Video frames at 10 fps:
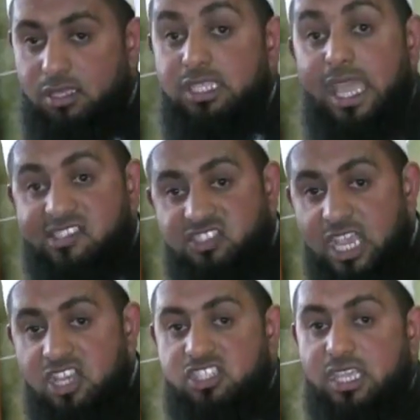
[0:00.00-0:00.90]
He
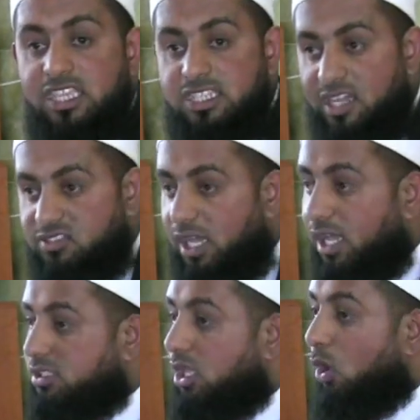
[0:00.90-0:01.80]
exchanged
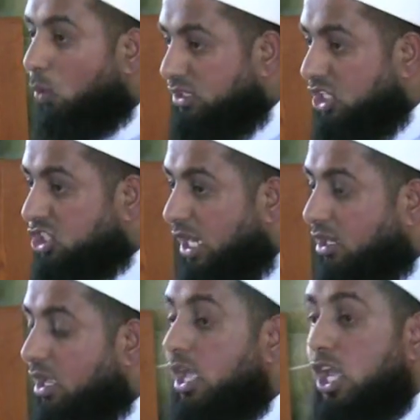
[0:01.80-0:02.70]
ijazat with the
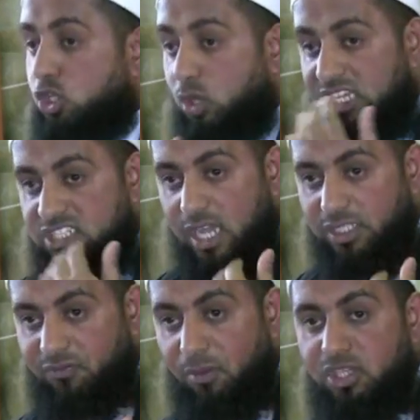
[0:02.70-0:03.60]
Shaykh. He took
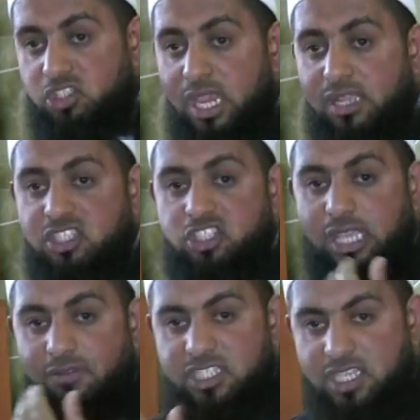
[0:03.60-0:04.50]
ijazah from the Shaykh and the Shaykh
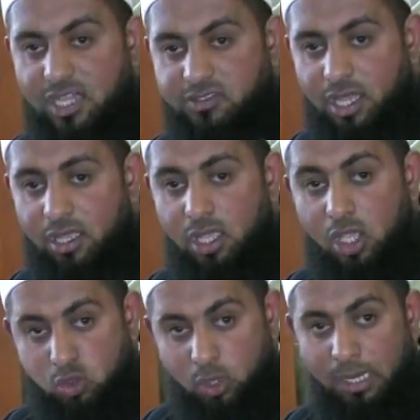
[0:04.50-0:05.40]
gave
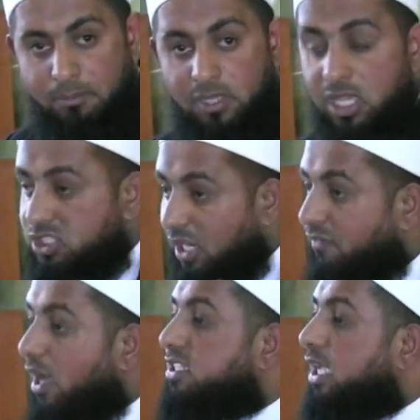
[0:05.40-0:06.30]
ijazah to him. Shaykh
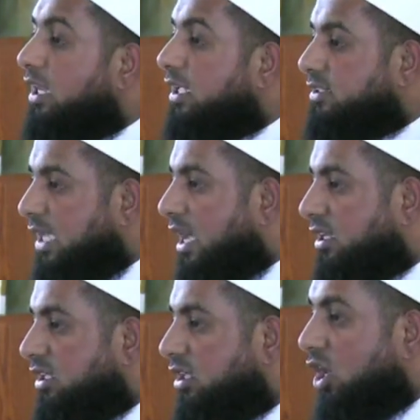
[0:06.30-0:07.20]
Fatih
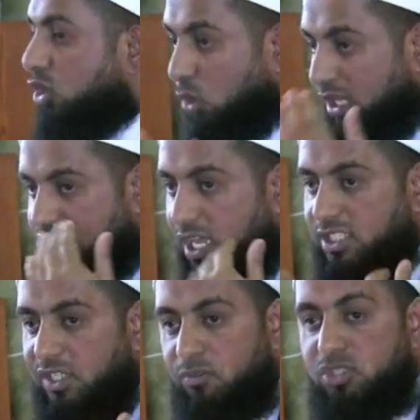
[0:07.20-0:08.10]
al-Kattani took
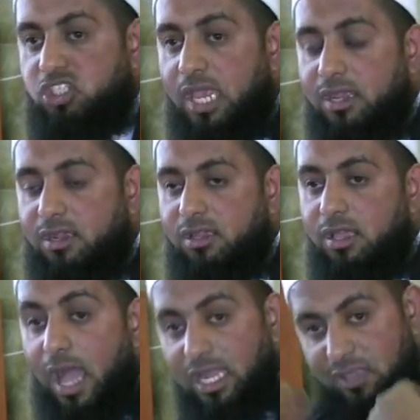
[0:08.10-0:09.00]
ijazah from the Shaykh
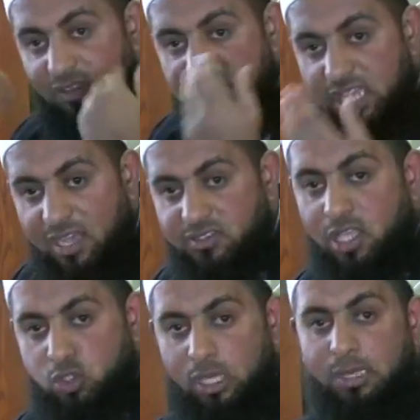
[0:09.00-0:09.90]
and gave
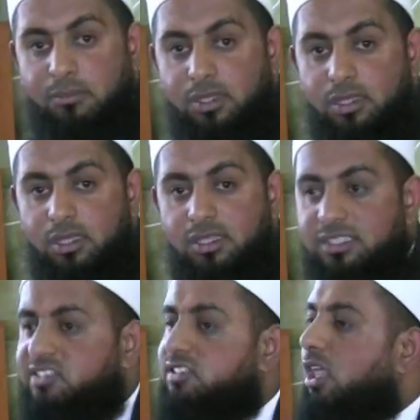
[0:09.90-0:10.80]
ijazah to him.
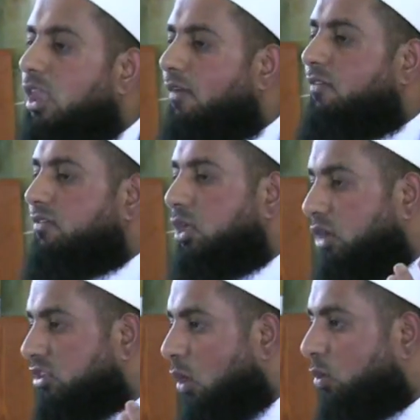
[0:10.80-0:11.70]
This is the love of the
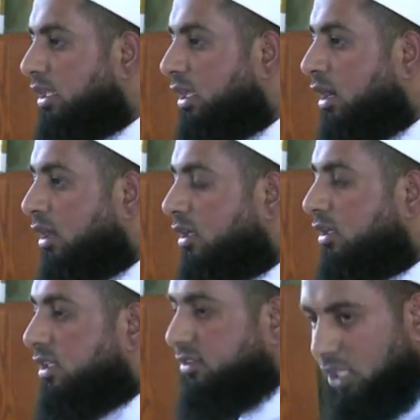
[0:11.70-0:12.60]
great
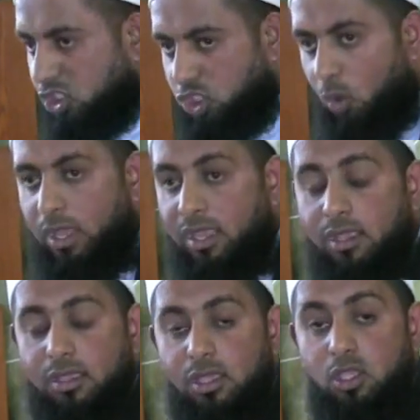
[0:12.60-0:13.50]
awliya that they are
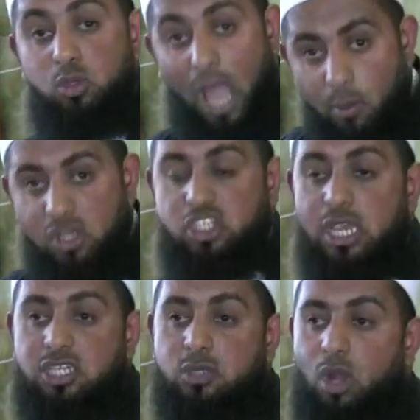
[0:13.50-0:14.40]
showing to our
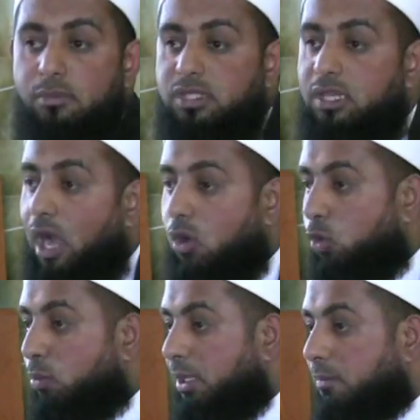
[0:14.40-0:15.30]
Shaykh Muhammad
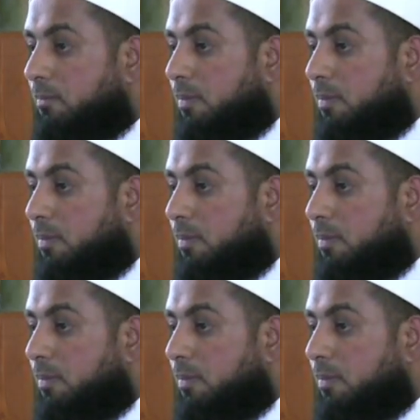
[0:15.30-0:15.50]
Yaqoubi.